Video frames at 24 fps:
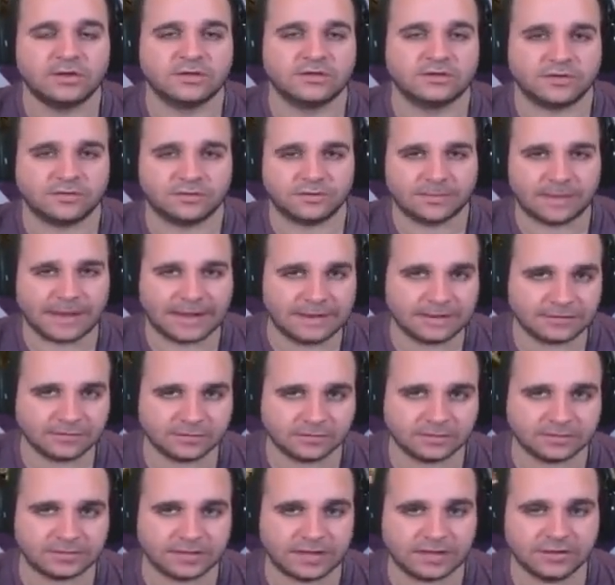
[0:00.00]
So from 8 till
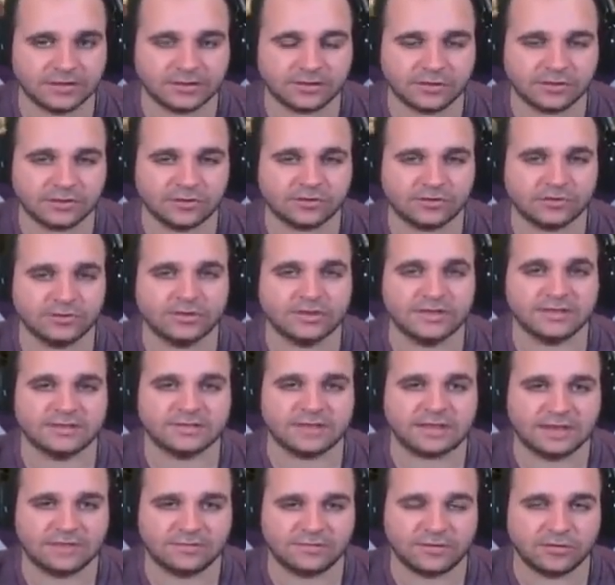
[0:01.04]
10, you can do this
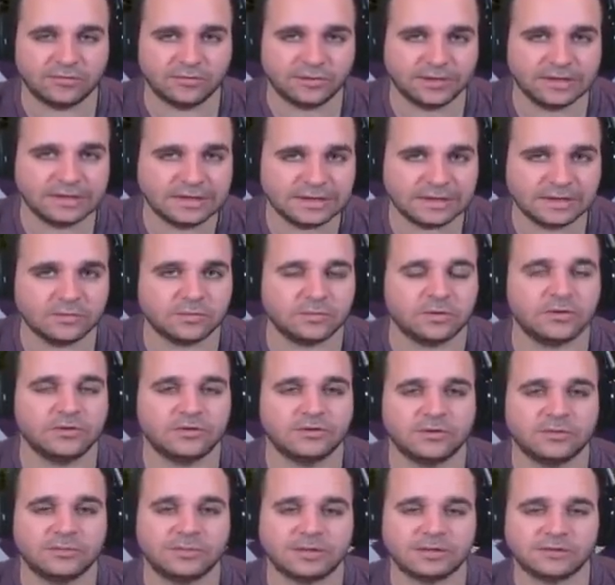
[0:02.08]
if you really didn't want to do
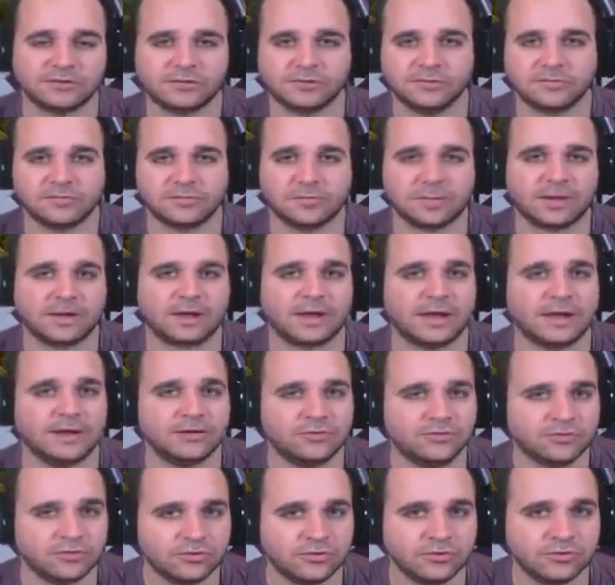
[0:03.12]
the mushrooms, but I
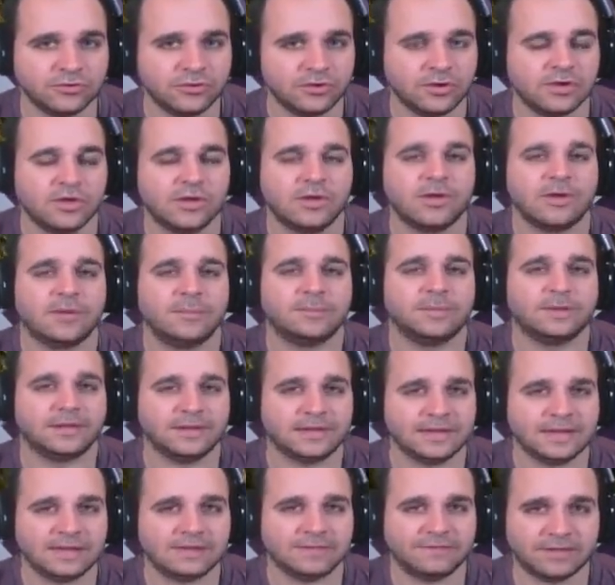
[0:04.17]
do
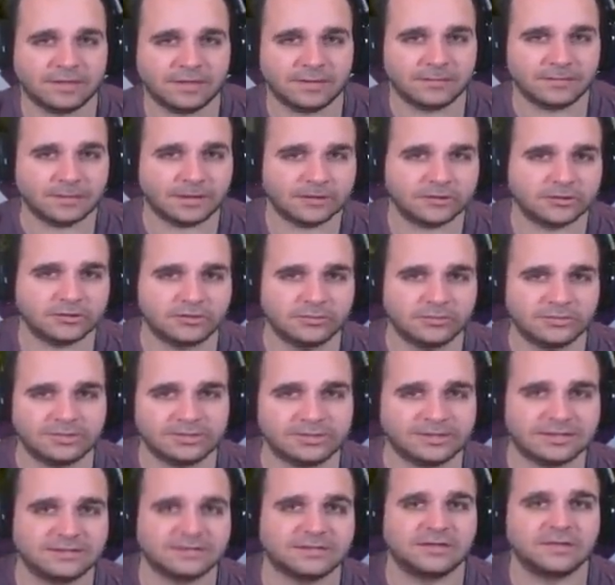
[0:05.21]
believe that the mushrooms
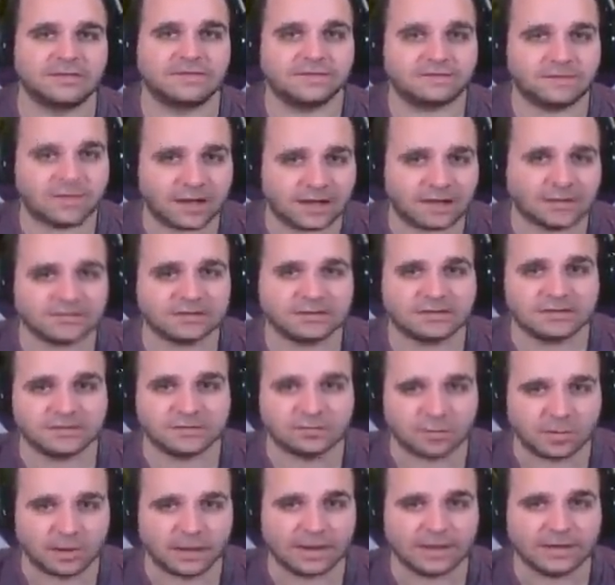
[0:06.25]
is the
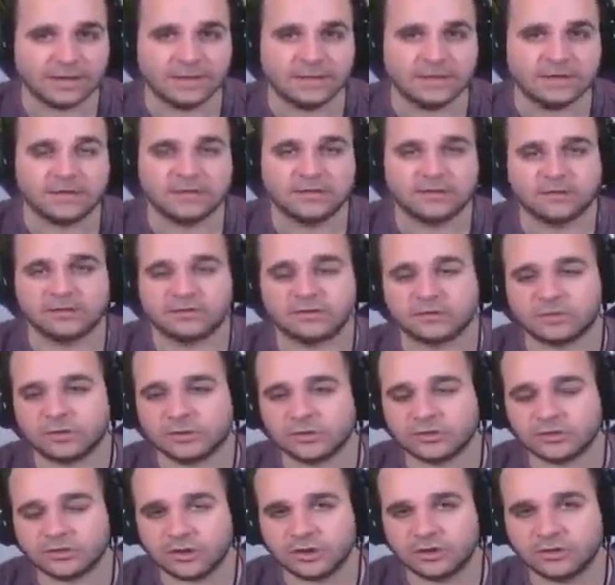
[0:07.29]
fastest way. I just want to
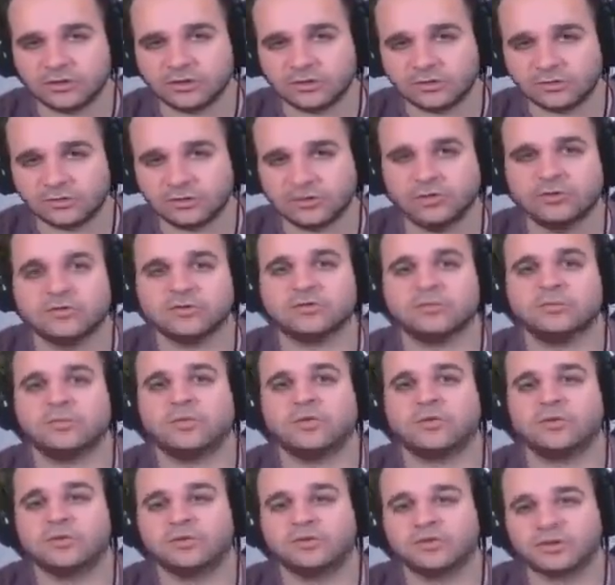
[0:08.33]
show you the turtle
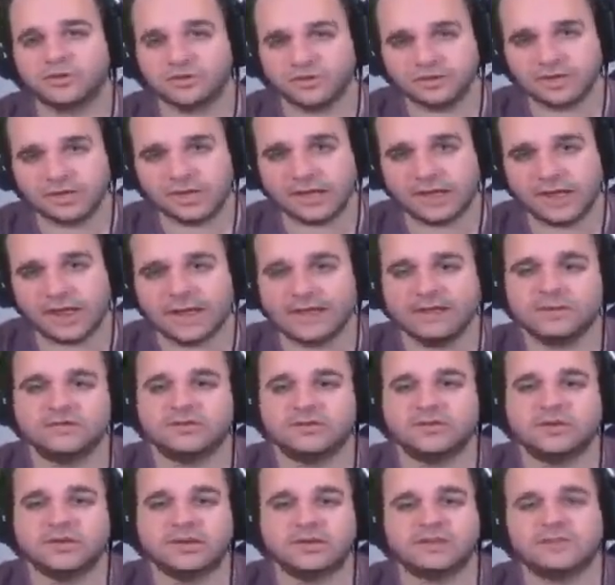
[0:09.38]
spawn, just in case
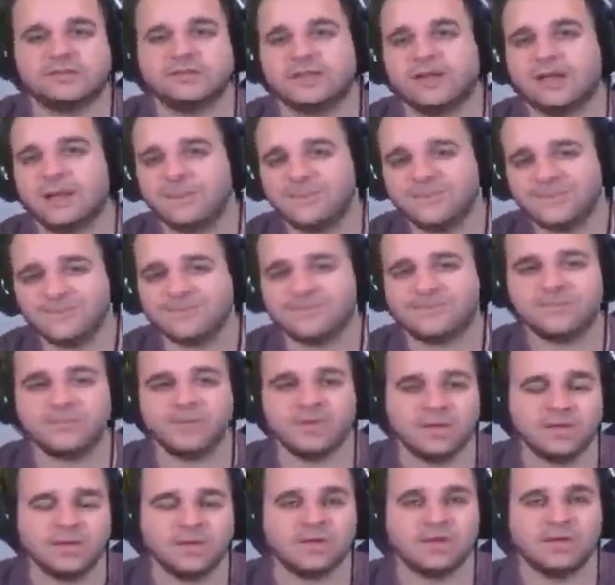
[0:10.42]
you guys say,
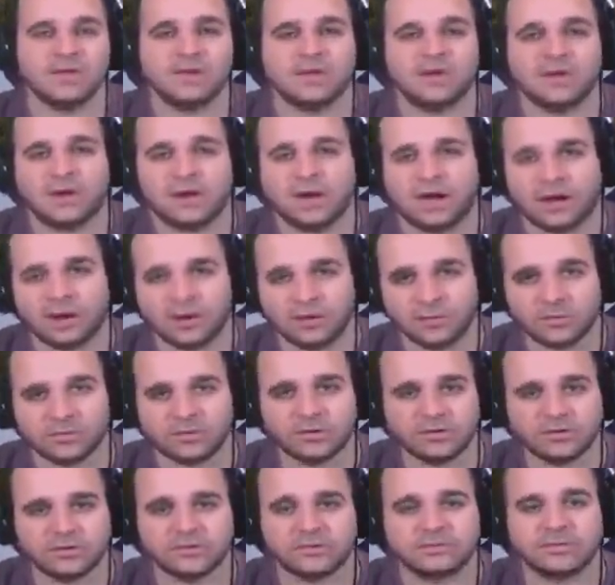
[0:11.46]
I don't
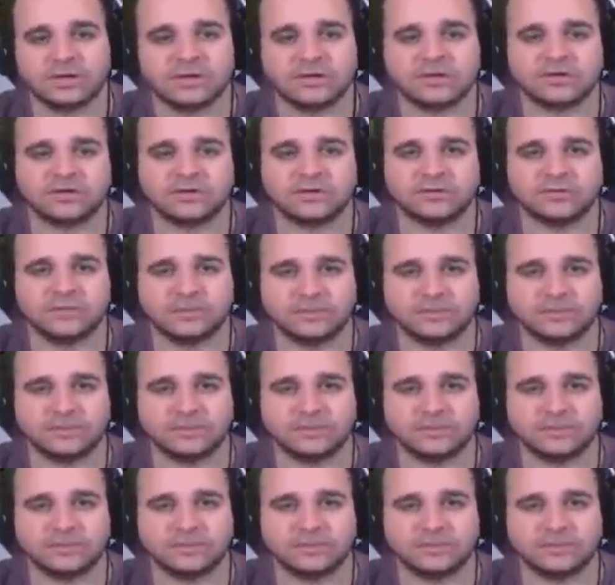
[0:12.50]
want to do mushrooms.